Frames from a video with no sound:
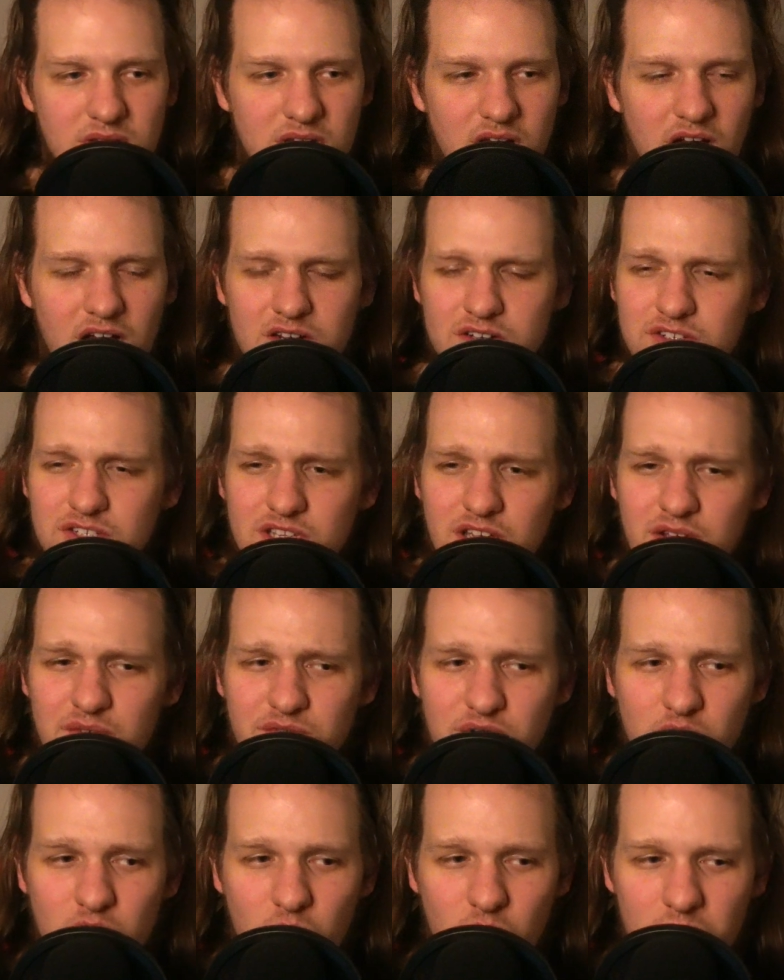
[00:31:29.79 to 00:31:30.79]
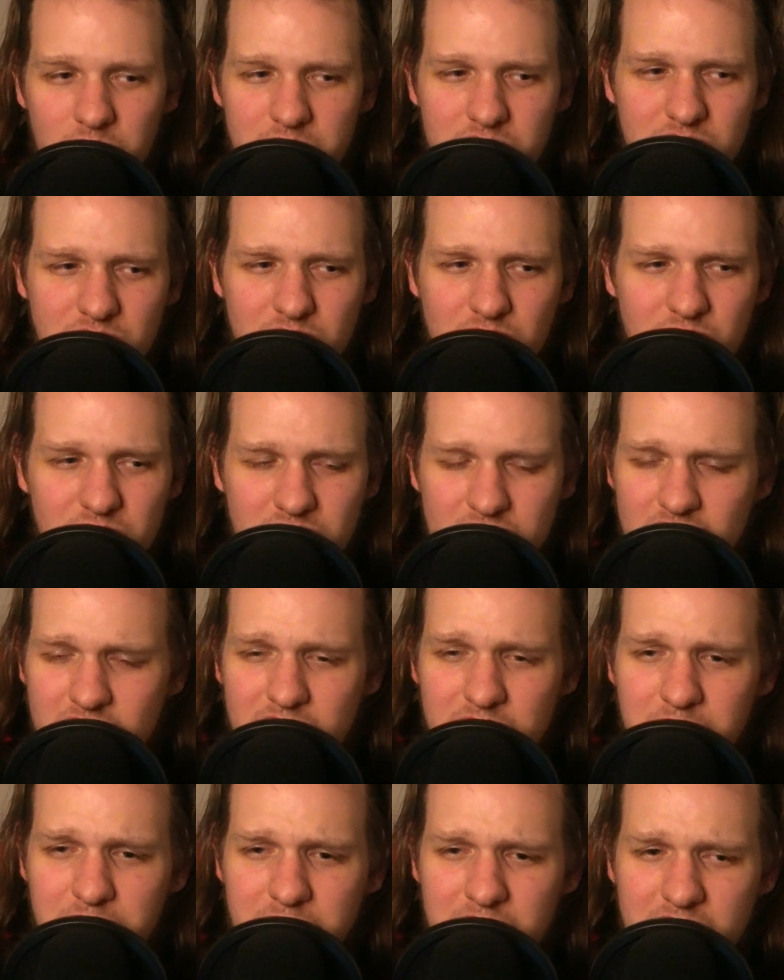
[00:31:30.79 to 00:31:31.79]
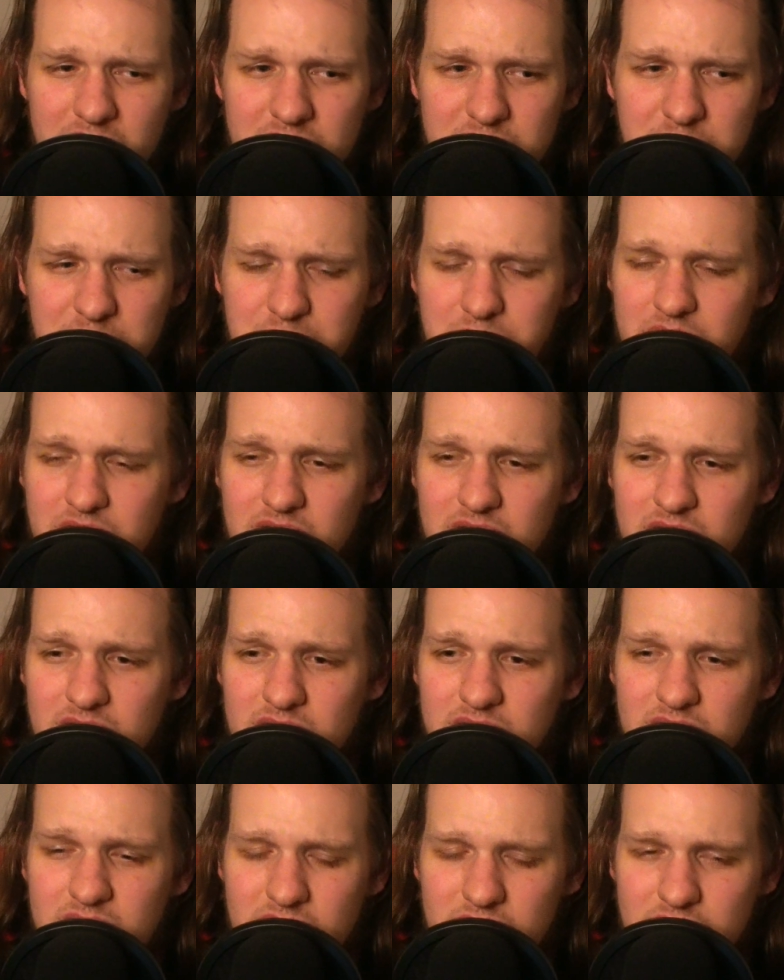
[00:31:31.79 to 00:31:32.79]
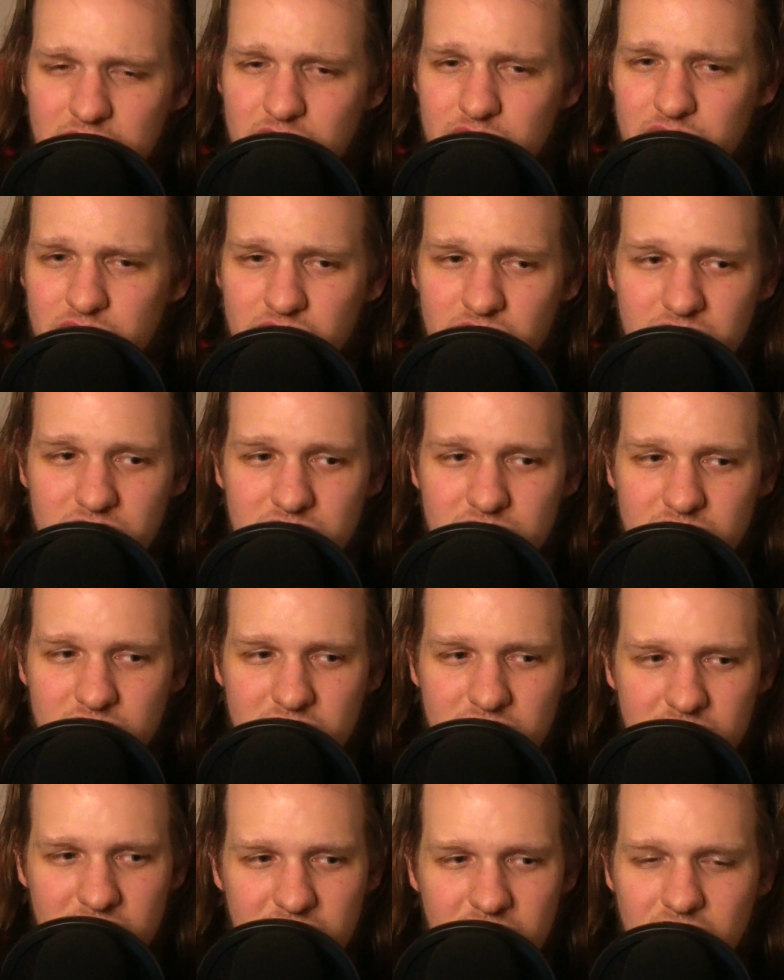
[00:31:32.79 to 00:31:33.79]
I understand if you're a woman, you don't want to get a man's pee in your crease.